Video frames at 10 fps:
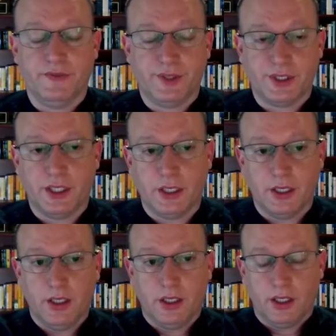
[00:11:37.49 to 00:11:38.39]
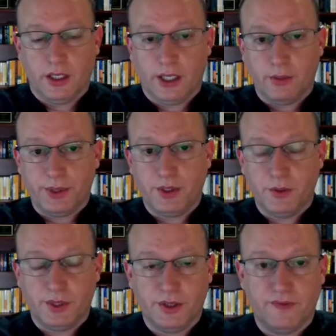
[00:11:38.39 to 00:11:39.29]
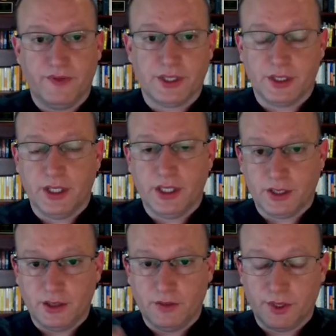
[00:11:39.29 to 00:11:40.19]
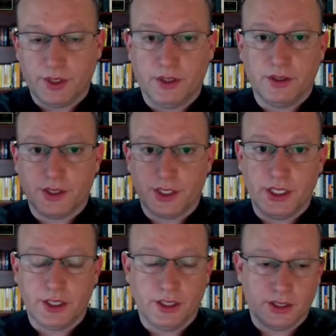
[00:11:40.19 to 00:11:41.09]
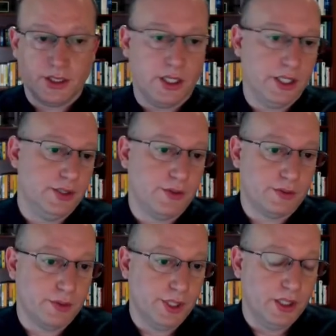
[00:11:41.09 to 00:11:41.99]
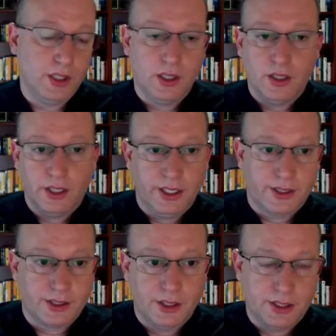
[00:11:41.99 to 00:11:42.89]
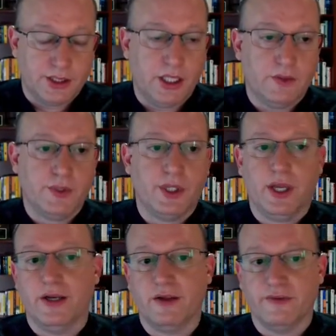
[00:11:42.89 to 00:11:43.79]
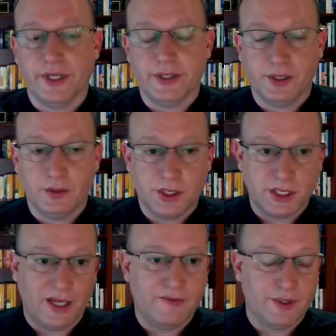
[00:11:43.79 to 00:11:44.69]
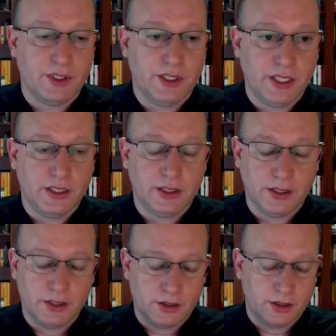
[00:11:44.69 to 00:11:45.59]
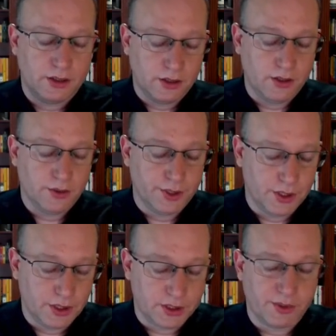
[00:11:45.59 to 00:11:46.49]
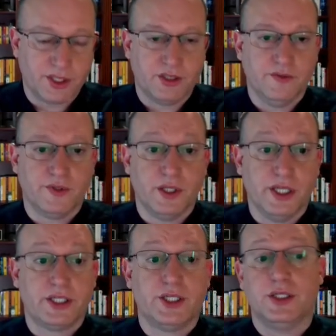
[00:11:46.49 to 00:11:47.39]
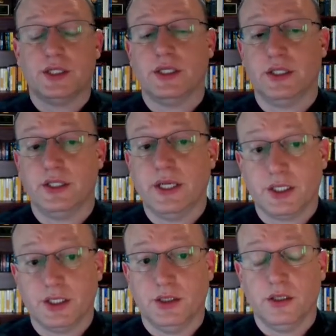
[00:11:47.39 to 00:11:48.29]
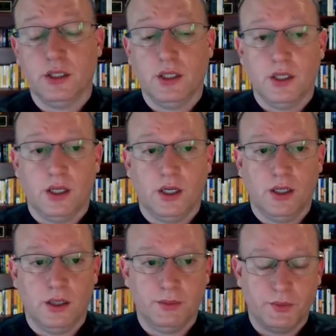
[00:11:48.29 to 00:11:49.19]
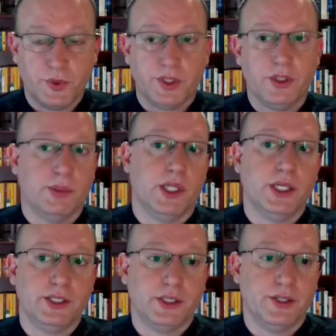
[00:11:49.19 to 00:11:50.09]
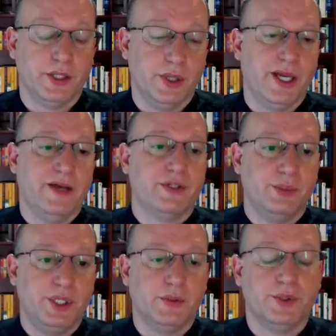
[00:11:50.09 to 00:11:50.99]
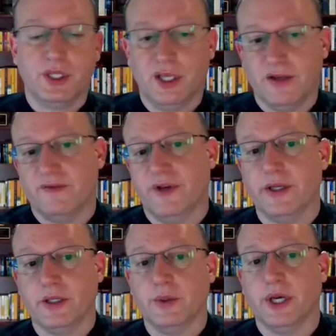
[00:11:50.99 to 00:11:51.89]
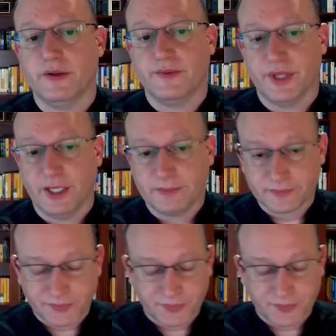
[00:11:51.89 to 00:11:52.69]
If it's not helping you with the investigation and really understanding it to guide you through it, it's not really adding value. Just having the data, the old expression of collection is not detection, really applies here, that you have to be able to get value out of that.